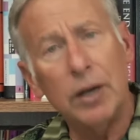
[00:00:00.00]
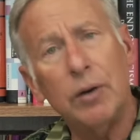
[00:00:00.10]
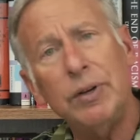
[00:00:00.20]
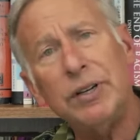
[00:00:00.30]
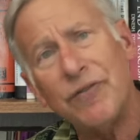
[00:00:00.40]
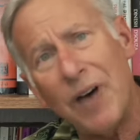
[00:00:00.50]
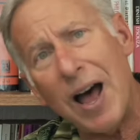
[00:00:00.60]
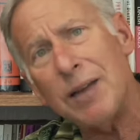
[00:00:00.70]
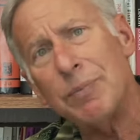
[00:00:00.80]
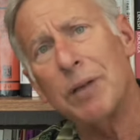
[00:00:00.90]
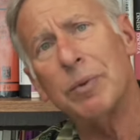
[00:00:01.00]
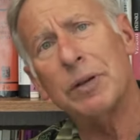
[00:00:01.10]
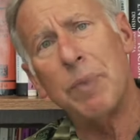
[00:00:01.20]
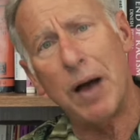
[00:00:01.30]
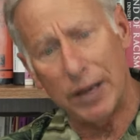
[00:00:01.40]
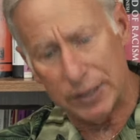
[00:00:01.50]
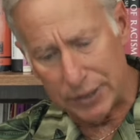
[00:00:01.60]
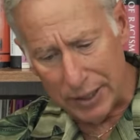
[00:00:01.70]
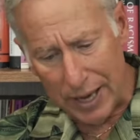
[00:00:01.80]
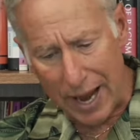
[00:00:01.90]
We define public
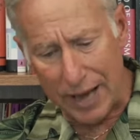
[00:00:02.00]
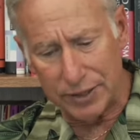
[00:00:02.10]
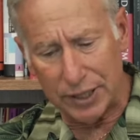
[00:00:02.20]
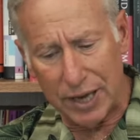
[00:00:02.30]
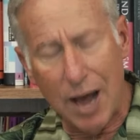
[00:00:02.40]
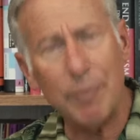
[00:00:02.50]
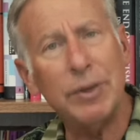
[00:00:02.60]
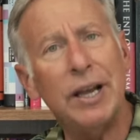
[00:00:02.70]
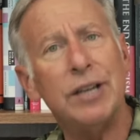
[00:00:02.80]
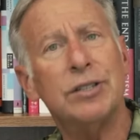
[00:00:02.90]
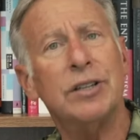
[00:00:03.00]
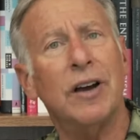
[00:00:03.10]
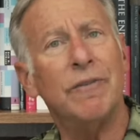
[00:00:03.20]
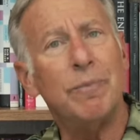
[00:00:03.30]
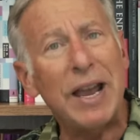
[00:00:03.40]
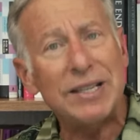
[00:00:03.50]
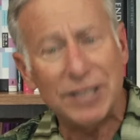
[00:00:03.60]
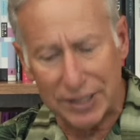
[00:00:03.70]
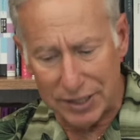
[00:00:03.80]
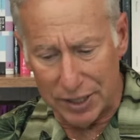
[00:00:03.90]
policy as the combination of
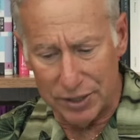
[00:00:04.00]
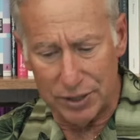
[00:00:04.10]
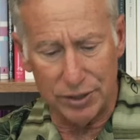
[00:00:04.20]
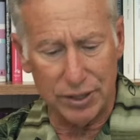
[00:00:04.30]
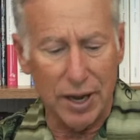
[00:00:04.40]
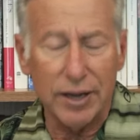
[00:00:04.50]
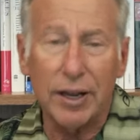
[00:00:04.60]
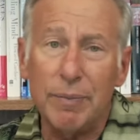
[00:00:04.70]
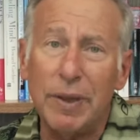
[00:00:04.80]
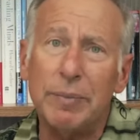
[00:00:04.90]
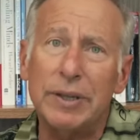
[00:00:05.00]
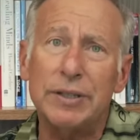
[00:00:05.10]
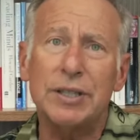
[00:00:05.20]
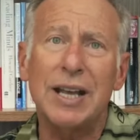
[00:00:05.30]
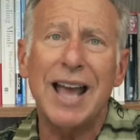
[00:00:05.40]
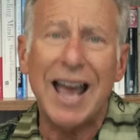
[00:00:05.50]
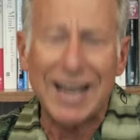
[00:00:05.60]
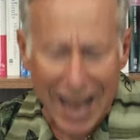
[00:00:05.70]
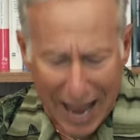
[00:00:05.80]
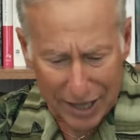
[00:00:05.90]
basic decisions, commitments,
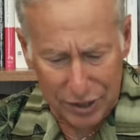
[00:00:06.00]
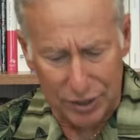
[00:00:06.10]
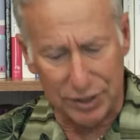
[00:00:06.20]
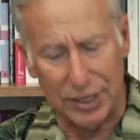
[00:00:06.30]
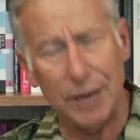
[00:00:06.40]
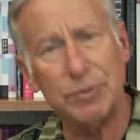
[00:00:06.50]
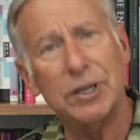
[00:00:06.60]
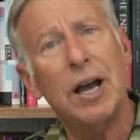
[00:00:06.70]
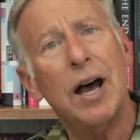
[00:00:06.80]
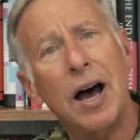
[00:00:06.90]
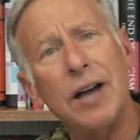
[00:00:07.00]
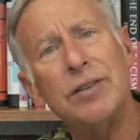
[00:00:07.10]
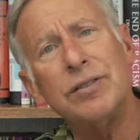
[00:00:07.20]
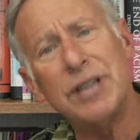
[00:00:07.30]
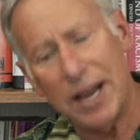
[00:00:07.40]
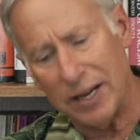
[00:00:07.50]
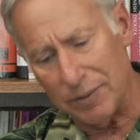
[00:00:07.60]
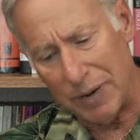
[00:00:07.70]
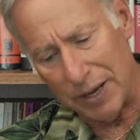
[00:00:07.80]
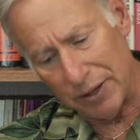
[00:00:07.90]
and action steps
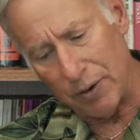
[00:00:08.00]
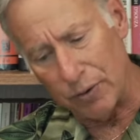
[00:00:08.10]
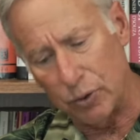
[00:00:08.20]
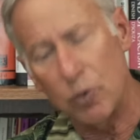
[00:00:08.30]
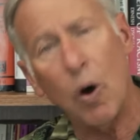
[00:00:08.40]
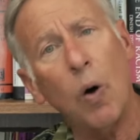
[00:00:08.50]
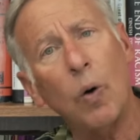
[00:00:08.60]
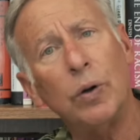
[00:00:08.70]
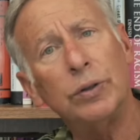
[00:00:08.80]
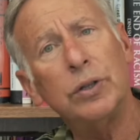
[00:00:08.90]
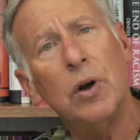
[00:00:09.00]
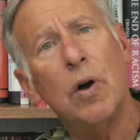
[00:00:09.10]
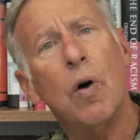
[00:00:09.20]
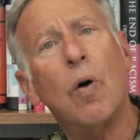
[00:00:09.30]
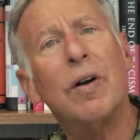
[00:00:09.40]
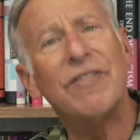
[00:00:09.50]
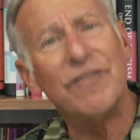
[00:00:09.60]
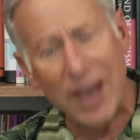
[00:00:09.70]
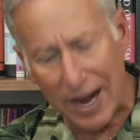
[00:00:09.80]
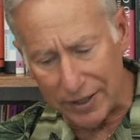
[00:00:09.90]
undertaken by those who hold or
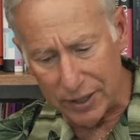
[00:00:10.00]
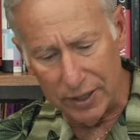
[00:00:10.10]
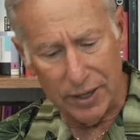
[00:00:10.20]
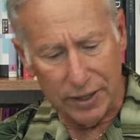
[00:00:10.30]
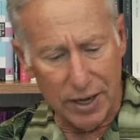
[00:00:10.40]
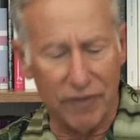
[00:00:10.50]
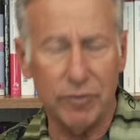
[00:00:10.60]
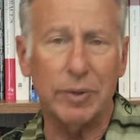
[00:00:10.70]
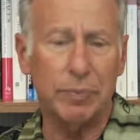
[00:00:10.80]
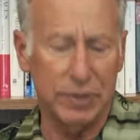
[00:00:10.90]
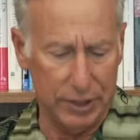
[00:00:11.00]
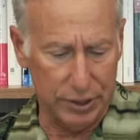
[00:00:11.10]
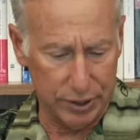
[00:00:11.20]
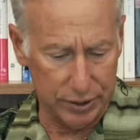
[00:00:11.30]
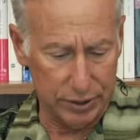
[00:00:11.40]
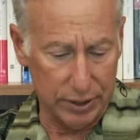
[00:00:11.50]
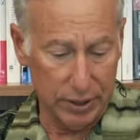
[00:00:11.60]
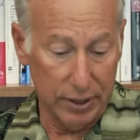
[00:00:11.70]
affect government positions.